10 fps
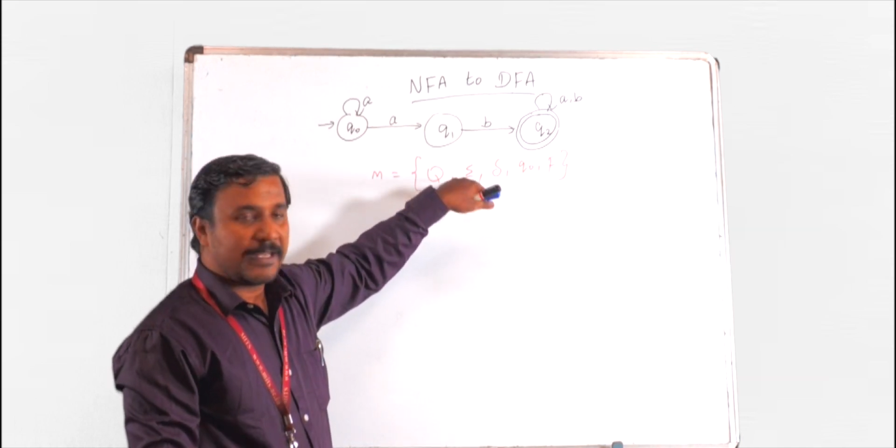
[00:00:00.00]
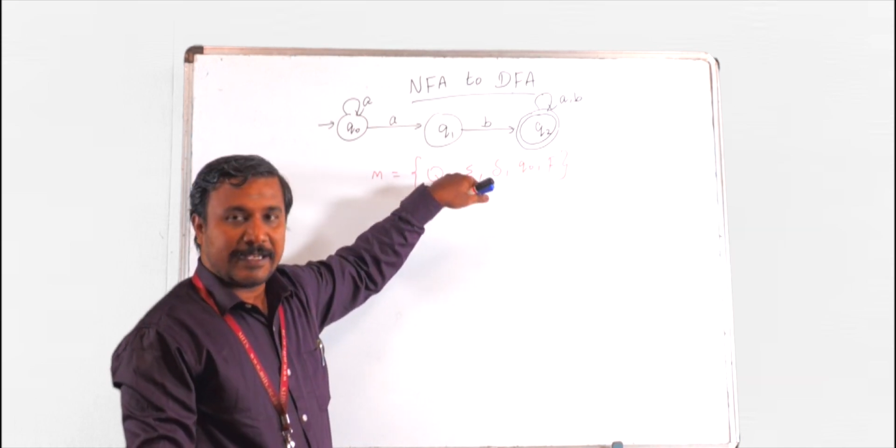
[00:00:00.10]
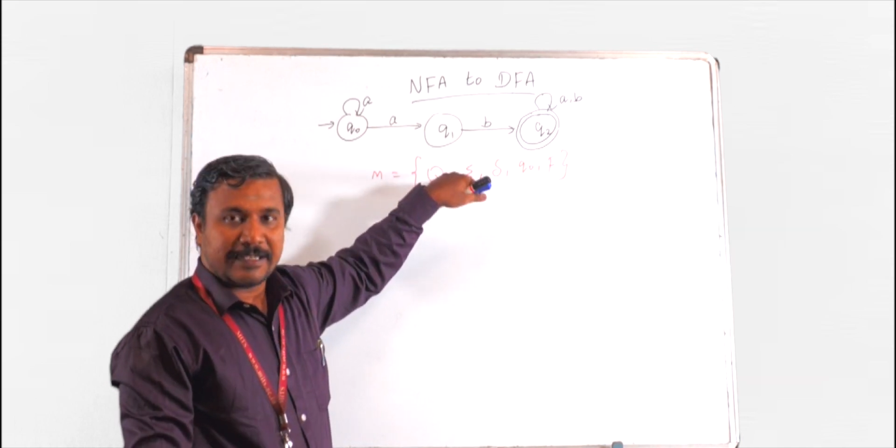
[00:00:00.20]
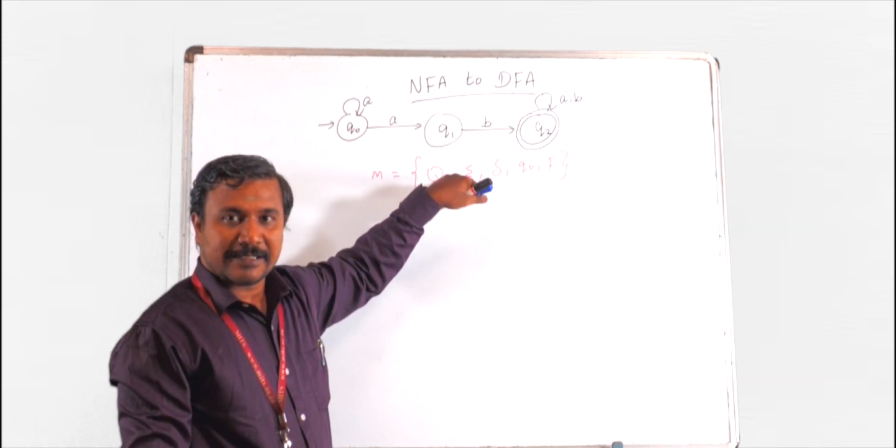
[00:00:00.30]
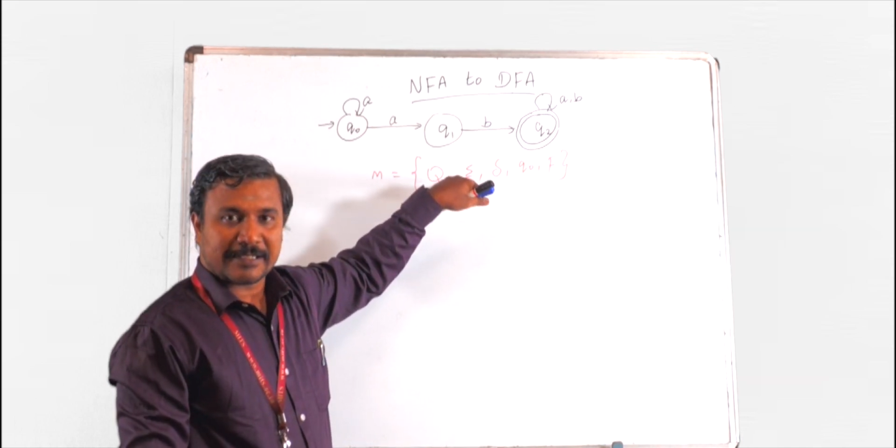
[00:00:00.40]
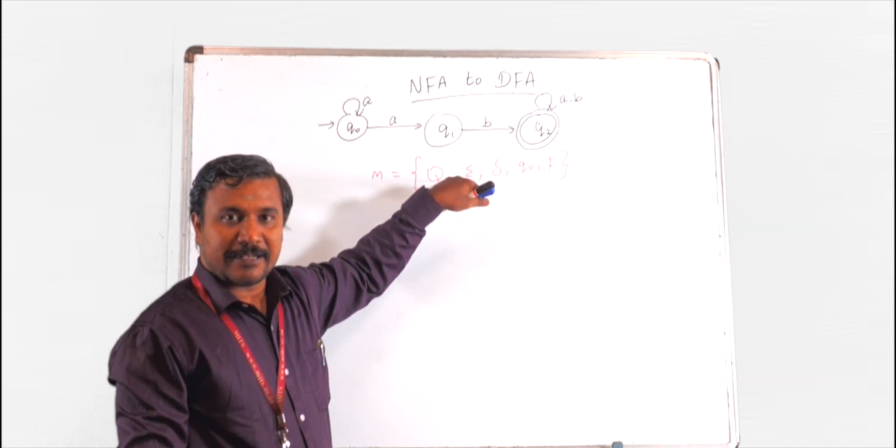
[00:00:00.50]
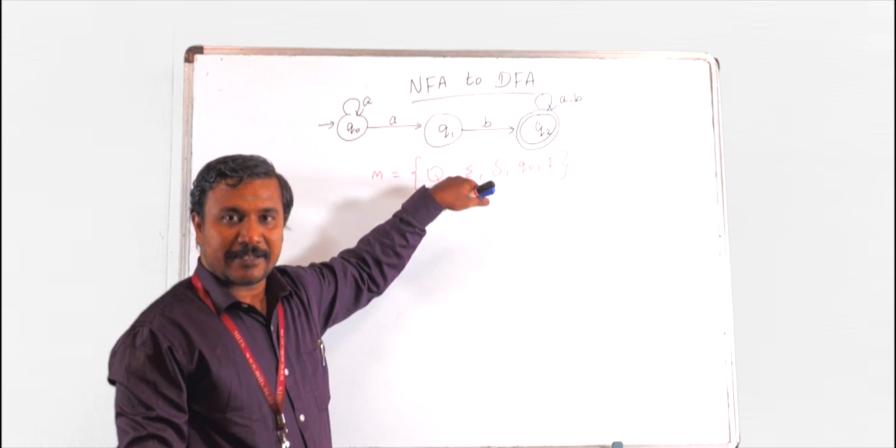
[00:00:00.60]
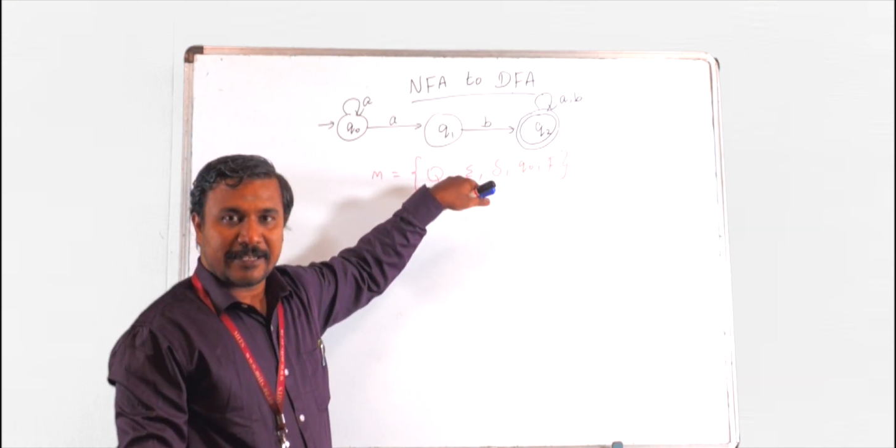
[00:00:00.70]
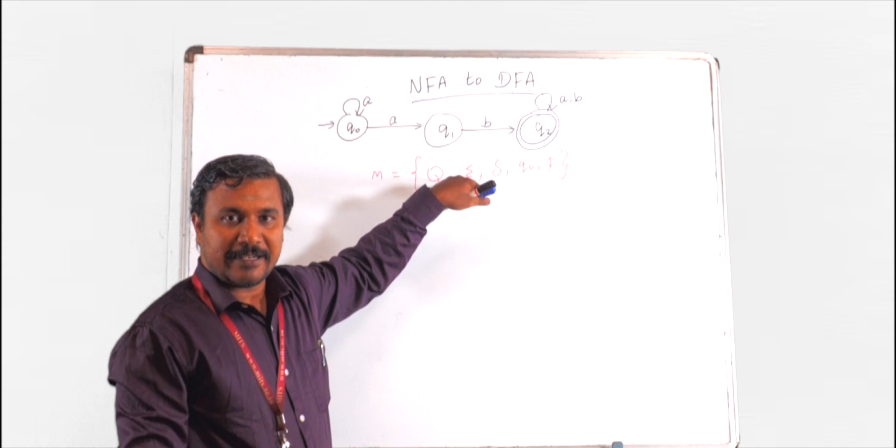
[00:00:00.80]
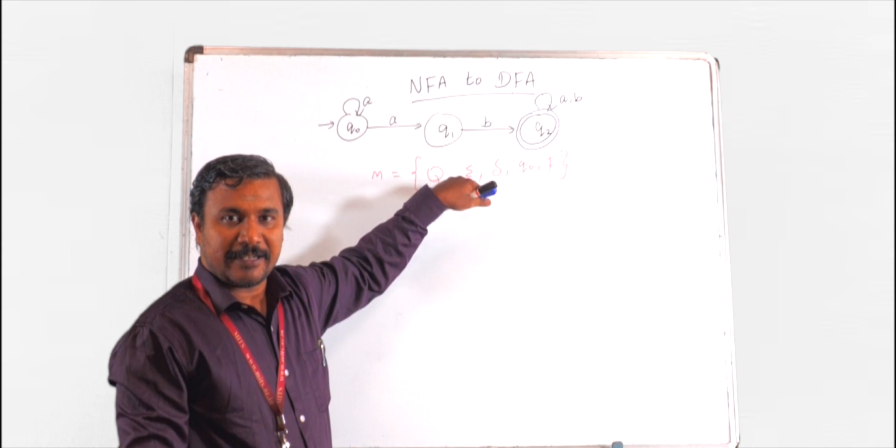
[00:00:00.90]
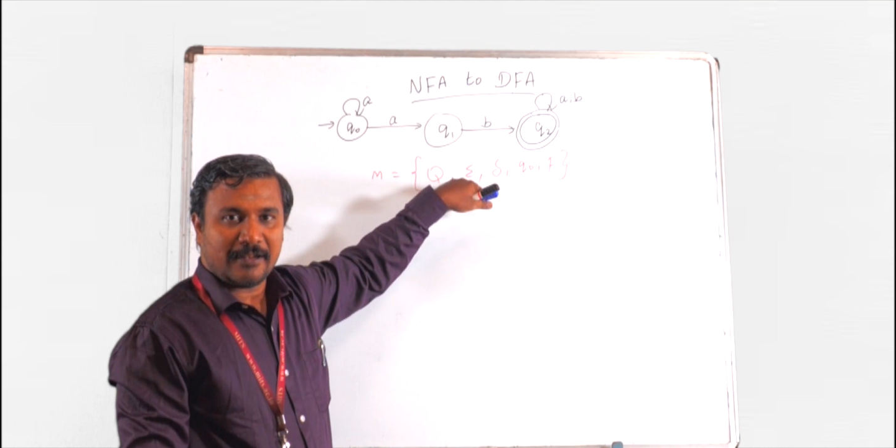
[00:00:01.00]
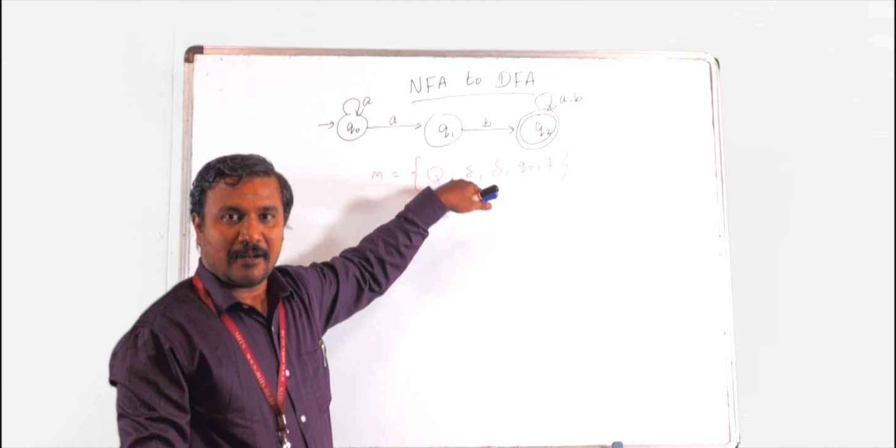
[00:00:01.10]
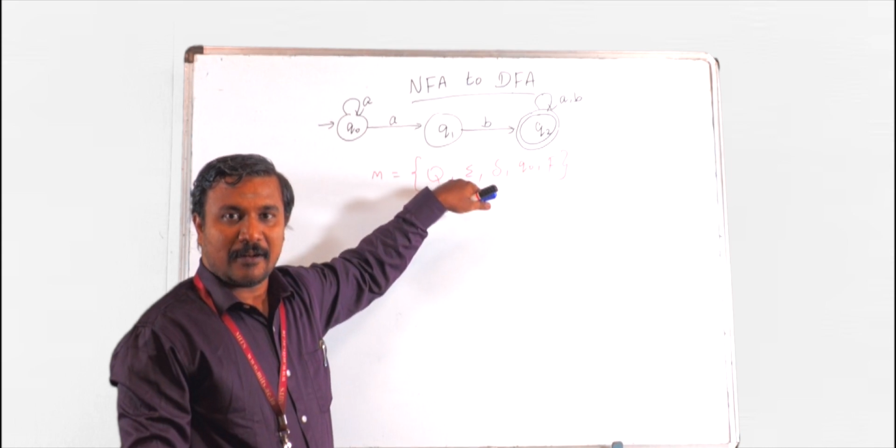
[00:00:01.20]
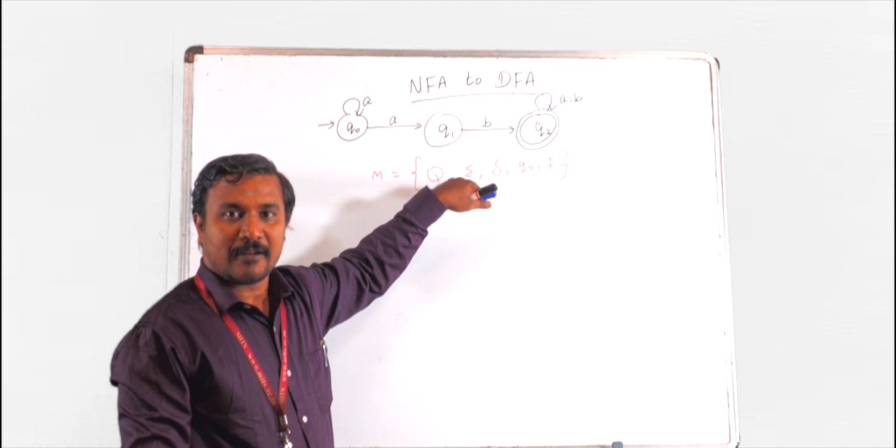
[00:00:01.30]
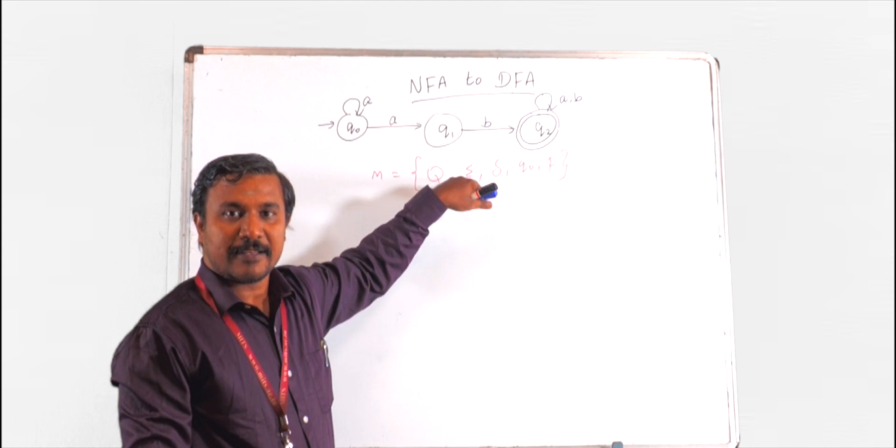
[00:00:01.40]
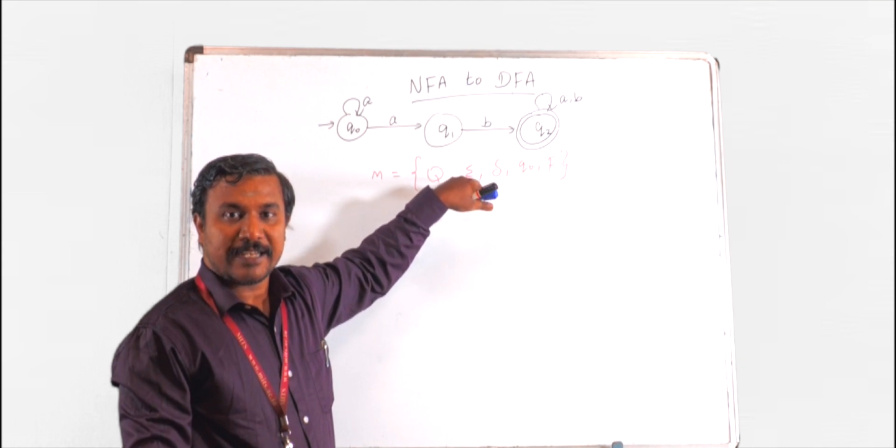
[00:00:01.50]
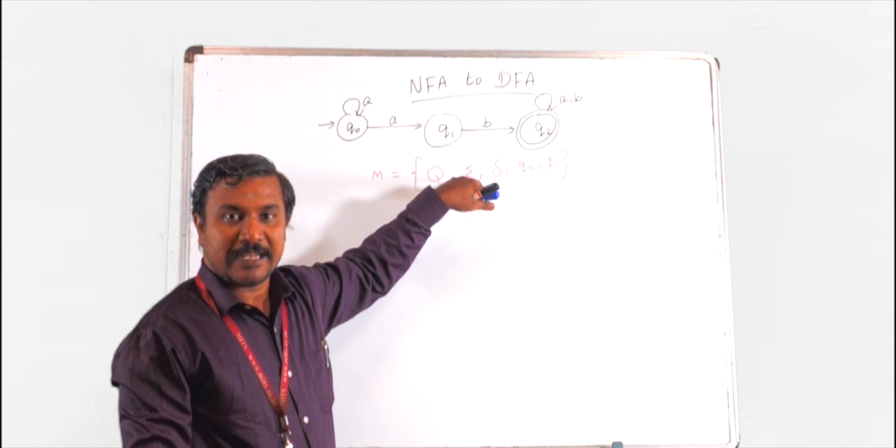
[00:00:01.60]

It is containing all the